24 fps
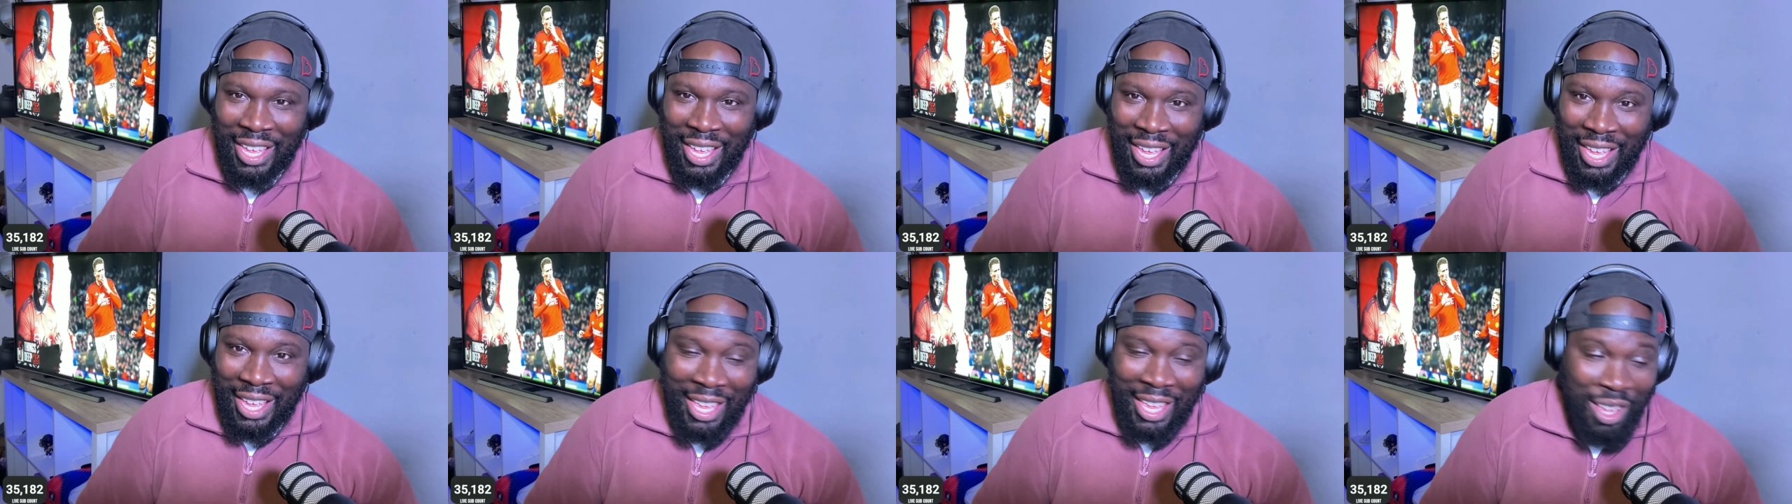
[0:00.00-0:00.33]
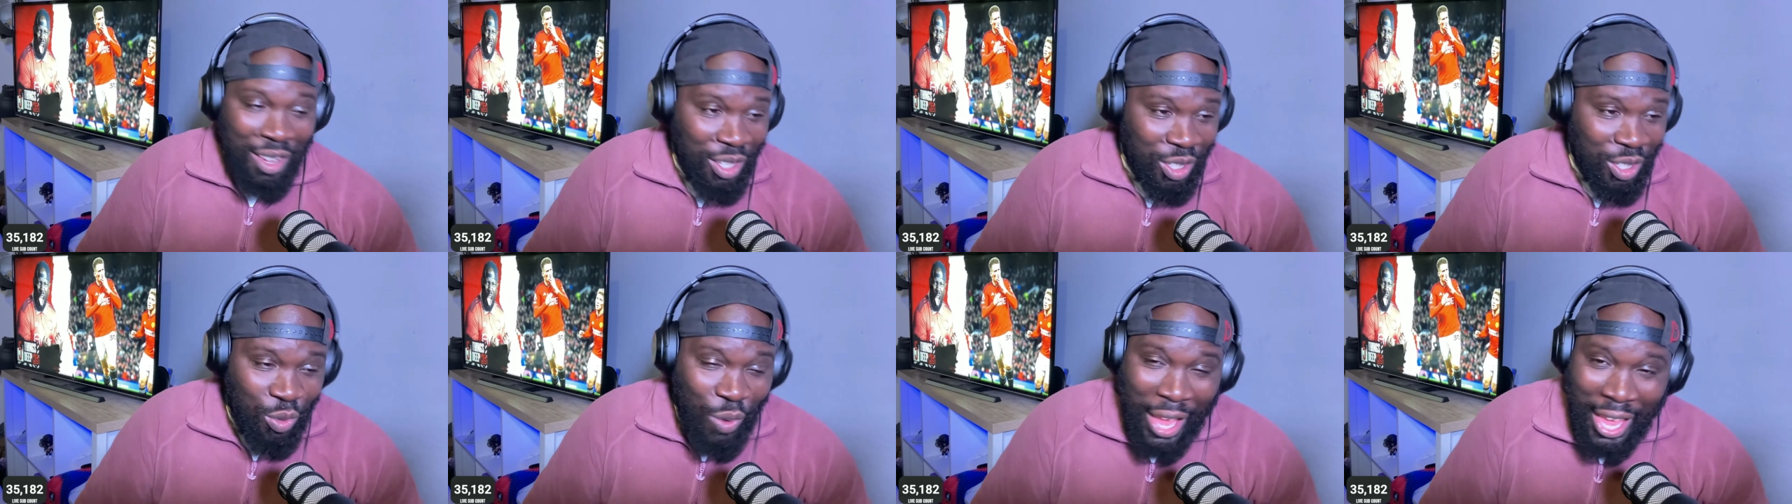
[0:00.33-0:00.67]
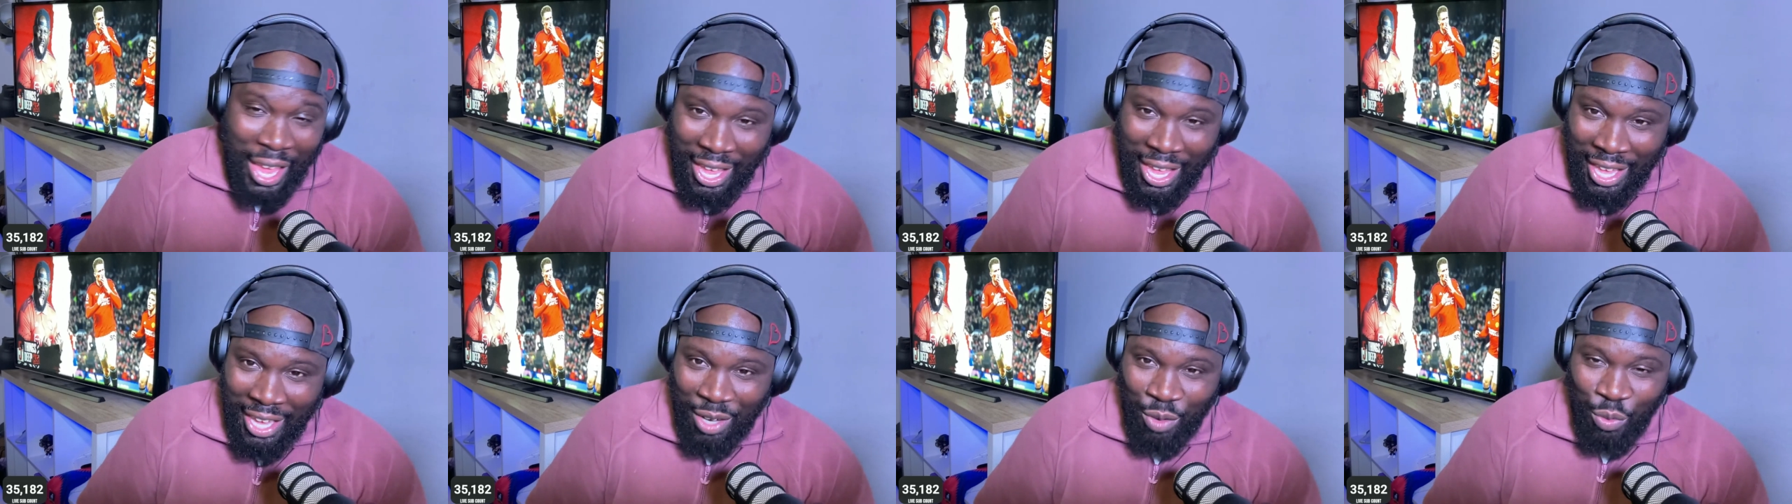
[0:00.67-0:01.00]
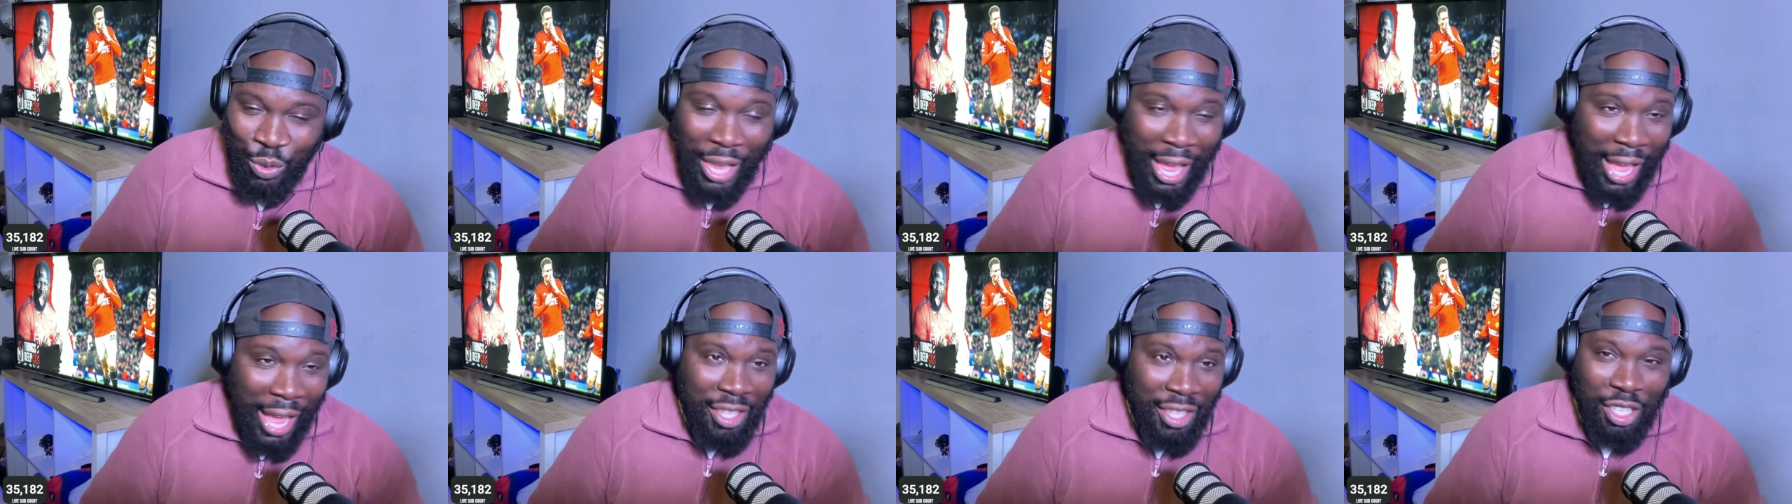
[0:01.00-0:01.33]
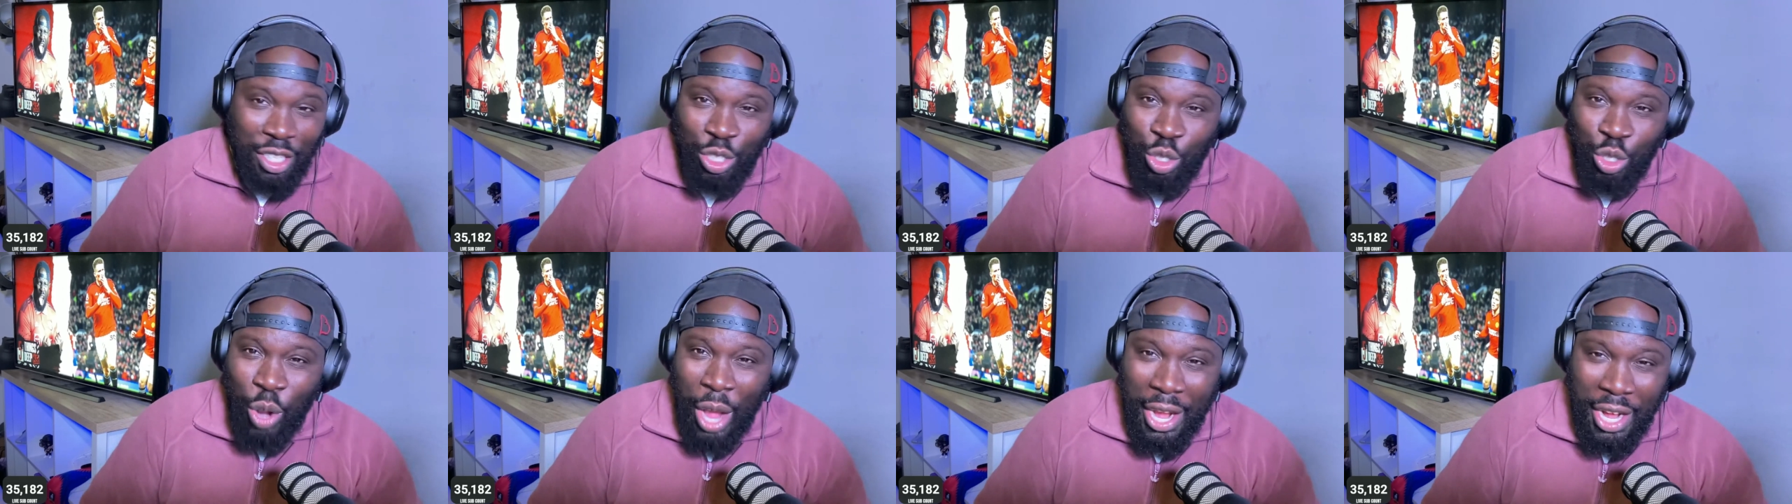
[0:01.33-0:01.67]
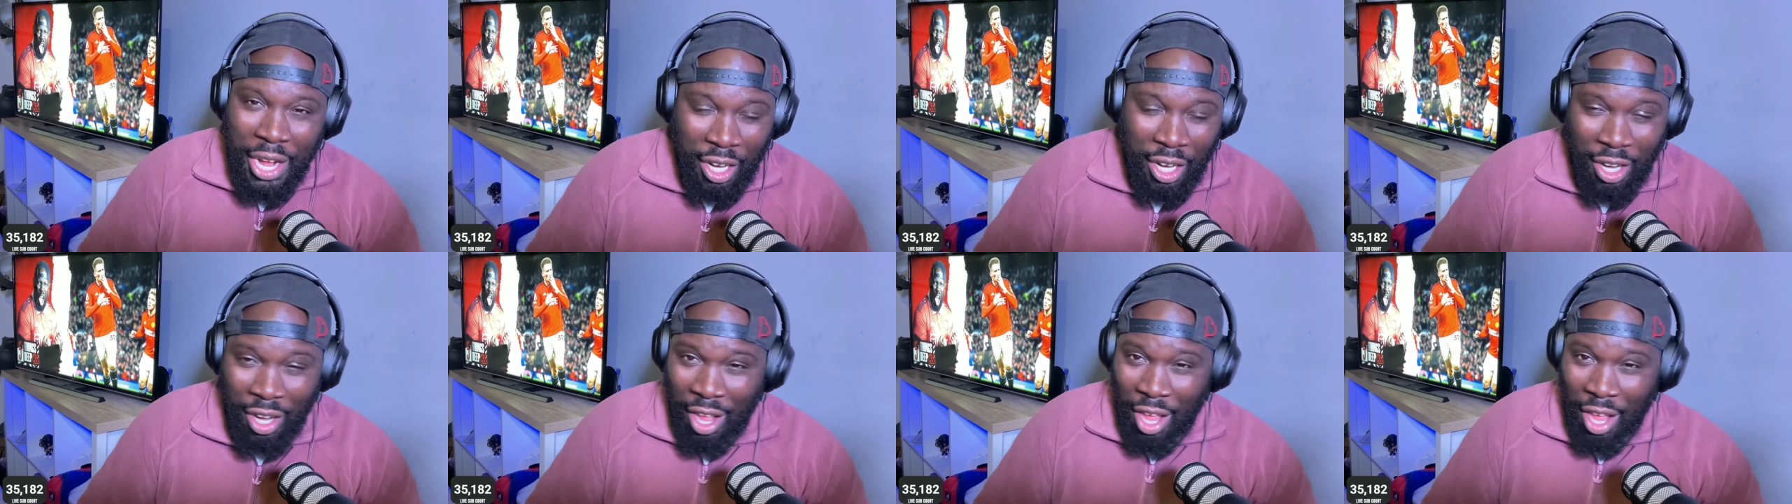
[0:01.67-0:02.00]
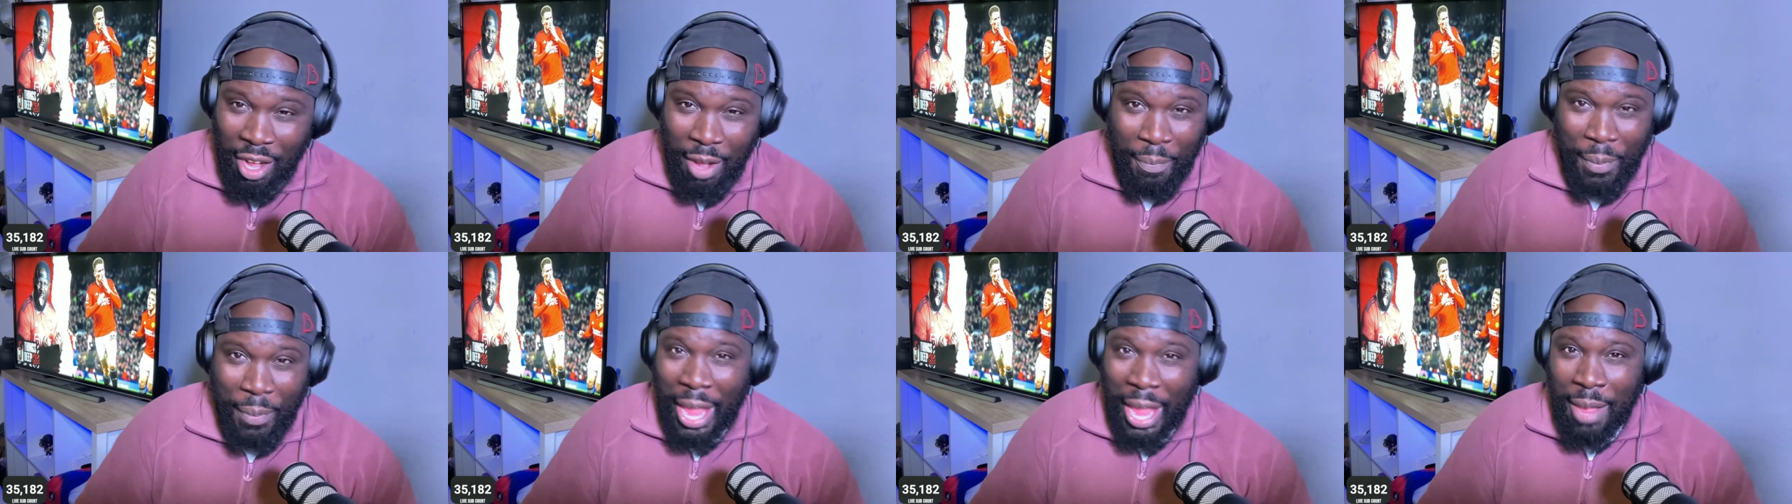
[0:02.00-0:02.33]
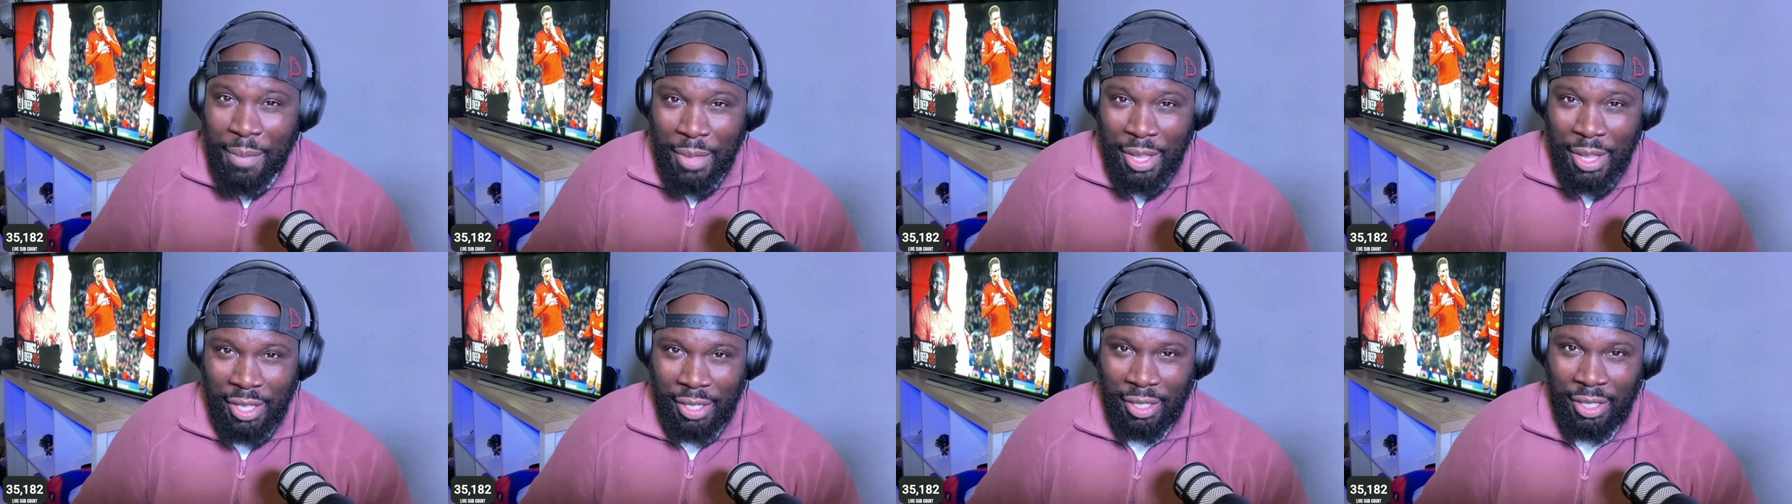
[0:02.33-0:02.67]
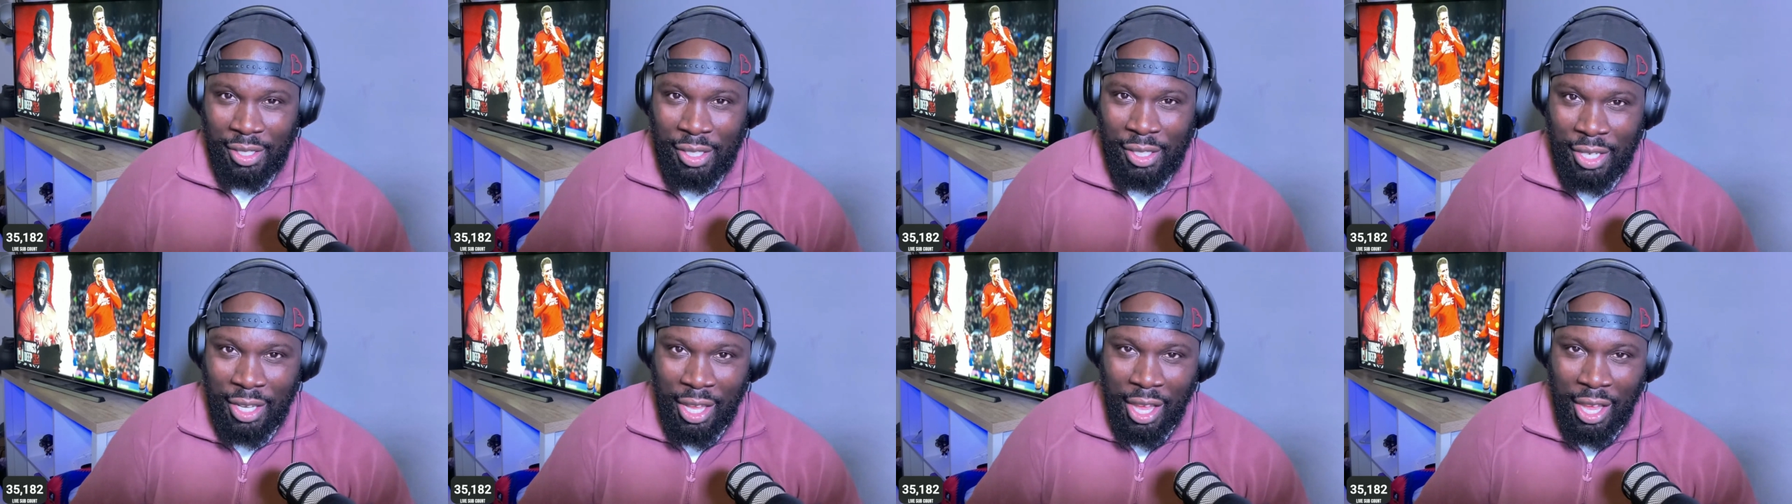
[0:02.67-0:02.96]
He was waiting. We had to sort out the Klarna payments.